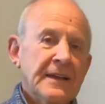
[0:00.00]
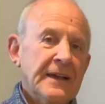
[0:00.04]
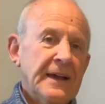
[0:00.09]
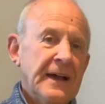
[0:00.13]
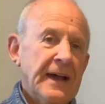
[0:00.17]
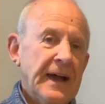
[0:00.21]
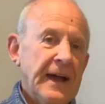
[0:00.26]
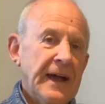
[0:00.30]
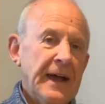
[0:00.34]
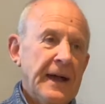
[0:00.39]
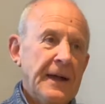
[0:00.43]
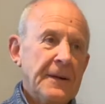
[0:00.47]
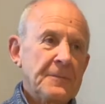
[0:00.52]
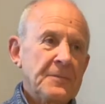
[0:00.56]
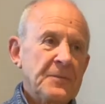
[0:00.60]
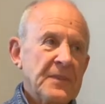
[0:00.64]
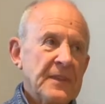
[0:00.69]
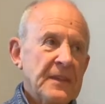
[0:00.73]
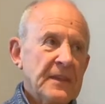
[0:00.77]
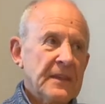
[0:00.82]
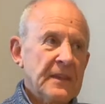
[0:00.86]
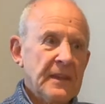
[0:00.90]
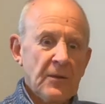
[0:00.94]
And
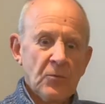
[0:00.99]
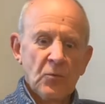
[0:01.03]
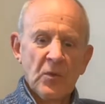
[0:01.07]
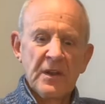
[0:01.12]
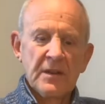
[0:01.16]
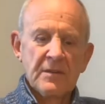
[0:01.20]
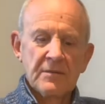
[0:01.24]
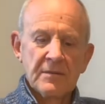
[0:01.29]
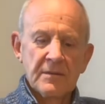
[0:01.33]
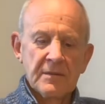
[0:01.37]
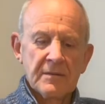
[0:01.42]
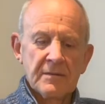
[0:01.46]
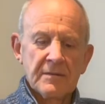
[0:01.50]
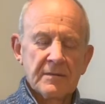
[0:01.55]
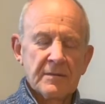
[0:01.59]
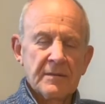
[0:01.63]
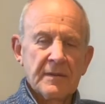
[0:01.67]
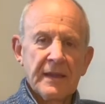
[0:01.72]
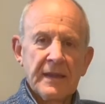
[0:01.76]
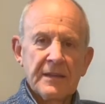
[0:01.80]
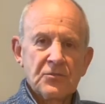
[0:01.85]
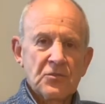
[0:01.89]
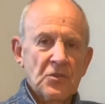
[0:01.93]
when
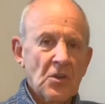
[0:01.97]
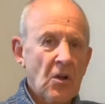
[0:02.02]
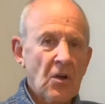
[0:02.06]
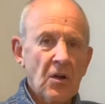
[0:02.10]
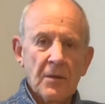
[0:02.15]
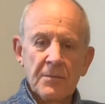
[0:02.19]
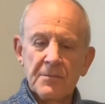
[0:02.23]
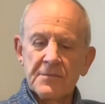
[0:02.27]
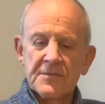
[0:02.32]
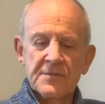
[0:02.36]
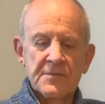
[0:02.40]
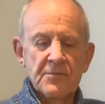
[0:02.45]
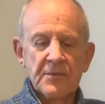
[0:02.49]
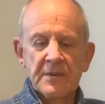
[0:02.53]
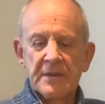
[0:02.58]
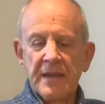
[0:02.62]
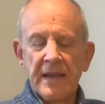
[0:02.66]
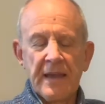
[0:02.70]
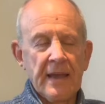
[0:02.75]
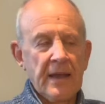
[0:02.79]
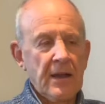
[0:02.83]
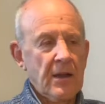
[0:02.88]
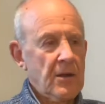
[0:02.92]
our jobs, when
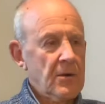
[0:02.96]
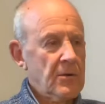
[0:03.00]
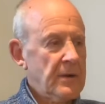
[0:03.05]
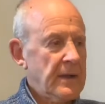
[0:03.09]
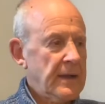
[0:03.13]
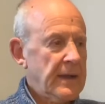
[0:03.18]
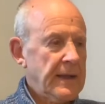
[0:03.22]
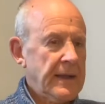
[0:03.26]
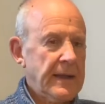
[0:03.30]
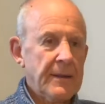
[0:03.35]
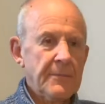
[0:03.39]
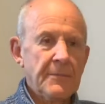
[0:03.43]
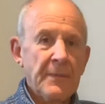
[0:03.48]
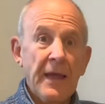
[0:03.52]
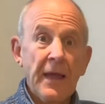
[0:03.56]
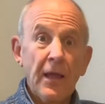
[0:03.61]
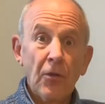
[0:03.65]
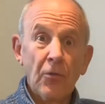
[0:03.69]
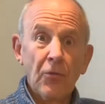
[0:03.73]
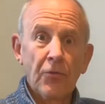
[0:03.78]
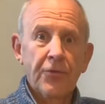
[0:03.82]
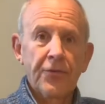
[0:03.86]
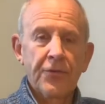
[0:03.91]
our
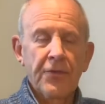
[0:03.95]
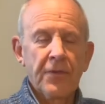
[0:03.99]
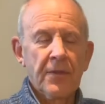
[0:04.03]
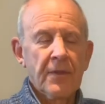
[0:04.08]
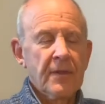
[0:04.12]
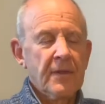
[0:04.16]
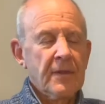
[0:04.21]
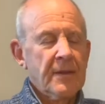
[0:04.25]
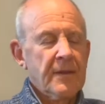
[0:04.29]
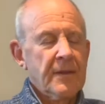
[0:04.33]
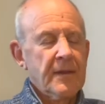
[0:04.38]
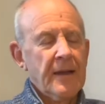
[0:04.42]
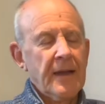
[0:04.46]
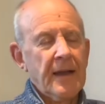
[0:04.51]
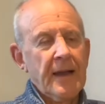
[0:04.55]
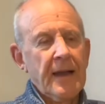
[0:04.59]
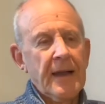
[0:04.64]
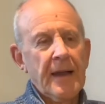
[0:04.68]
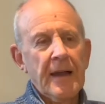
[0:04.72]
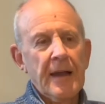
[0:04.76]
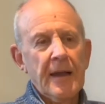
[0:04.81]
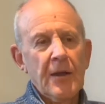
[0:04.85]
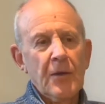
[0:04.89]
health,
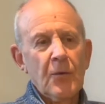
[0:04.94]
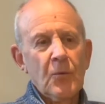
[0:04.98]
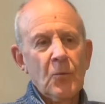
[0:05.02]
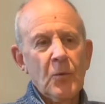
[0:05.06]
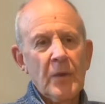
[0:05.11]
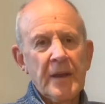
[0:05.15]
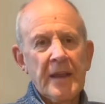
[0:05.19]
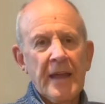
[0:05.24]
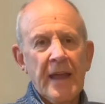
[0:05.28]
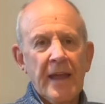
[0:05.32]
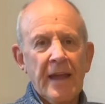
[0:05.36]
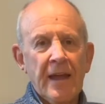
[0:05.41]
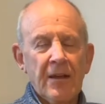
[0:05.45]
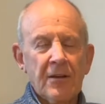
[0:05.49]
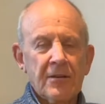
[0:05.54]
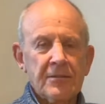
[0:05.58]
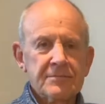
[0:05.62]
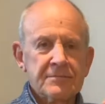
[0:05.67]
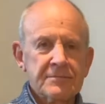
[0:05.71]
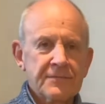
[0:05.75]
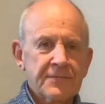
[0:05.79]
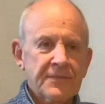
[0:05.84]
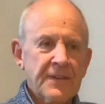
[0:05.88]
when
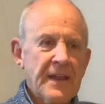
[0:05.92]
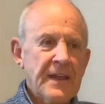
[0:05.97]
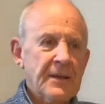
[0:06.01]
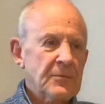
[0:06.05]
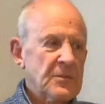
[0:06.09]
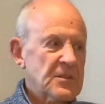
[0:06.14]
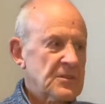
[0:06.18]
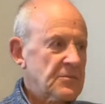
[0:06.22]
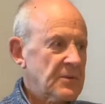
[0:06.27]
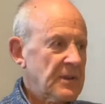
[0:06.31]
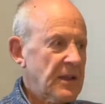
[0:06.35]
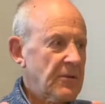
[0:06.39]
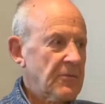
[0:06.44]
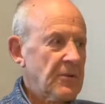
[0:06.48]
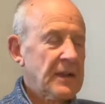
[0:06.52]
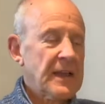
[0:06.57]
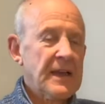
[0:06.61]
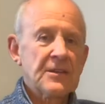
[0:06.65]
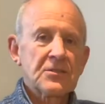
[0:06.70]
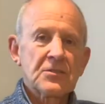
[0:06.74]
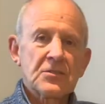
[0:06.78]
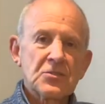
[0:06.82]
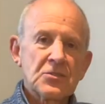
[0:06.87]
our families, when our
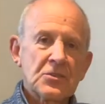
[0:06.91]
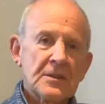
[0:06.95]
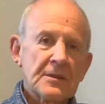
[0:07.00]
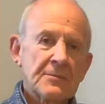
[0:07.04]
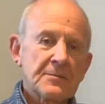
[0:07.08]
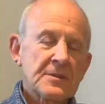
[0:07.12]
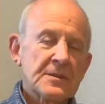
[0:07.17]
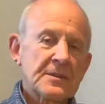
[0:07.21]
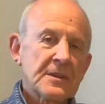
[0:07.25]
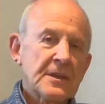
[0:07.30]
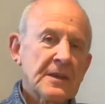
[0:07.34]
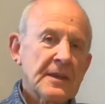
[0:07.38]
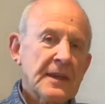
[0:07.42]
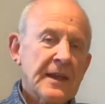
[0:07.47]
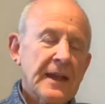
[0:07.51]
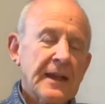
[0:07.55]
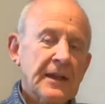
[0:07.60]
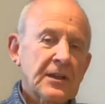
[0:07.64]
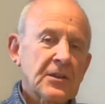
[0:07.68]
relationships, our